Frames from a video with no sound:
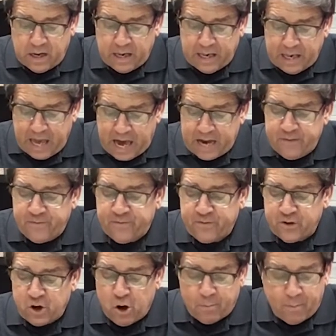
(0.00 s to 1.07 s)
life
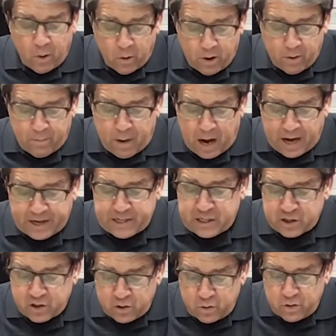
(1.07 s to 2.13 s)
to your mortal
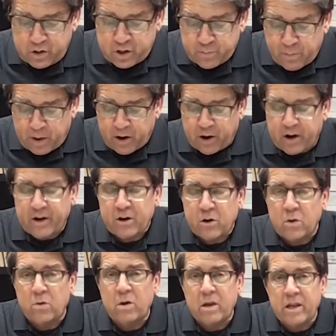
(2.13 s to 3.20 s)
bodies through the Spirit
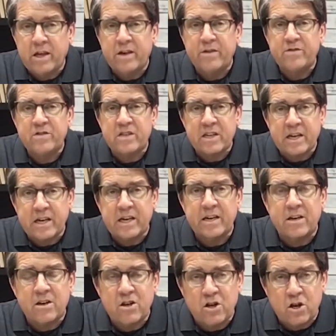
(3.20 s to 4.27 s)
who lives
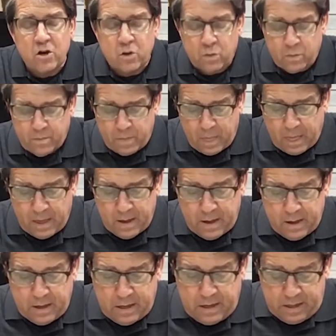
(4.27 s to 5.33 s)
in you.
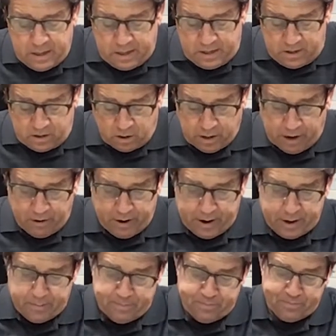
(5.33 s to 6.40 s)
So letter
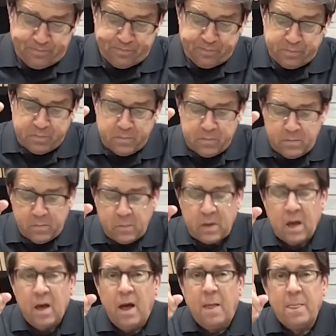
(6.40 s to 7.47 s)
A.
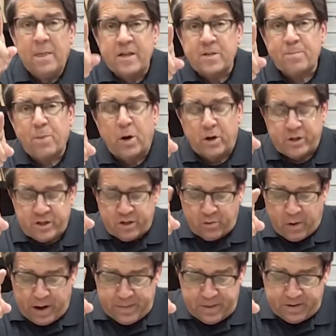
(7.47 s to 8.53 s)
This person,
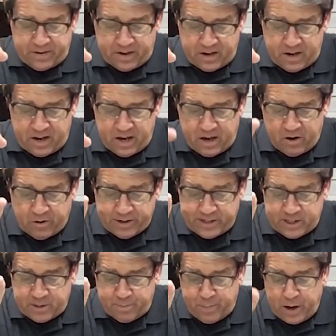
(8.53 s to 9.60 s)
write this in there,
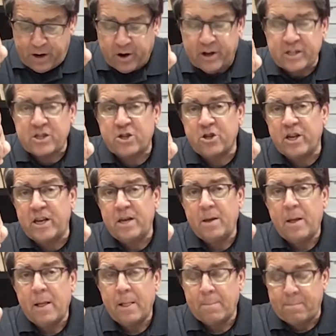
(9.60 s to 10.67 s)
is spiritually
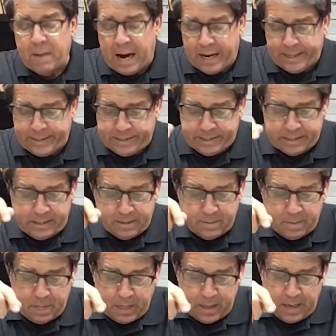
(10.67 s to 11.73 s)
minded
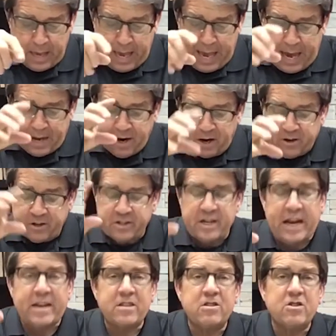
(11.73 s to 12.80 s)
and
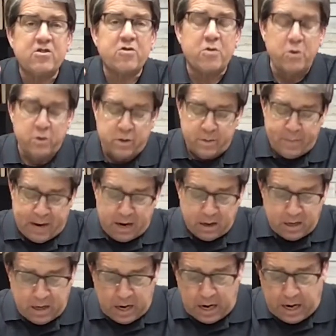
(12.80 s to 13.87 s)
understands the truth
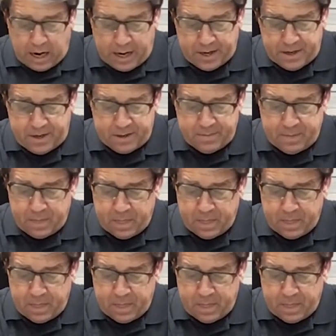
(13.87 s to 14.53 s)
about God,